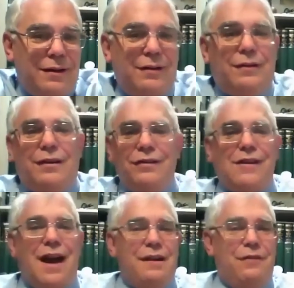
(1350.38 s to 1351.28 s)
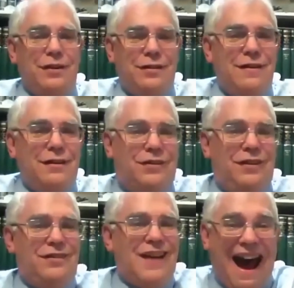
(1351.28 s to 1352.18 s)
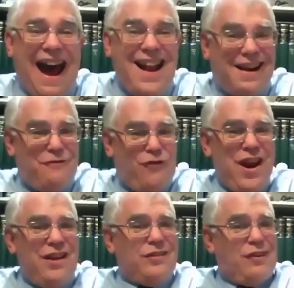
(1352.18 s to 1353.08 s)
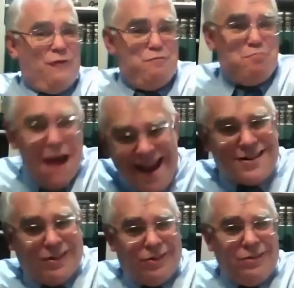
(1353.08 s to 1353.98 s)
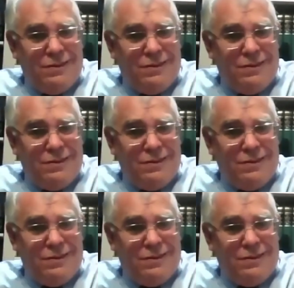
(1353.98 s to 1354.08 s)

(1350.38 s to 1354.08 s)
these kind of instances on a field of battle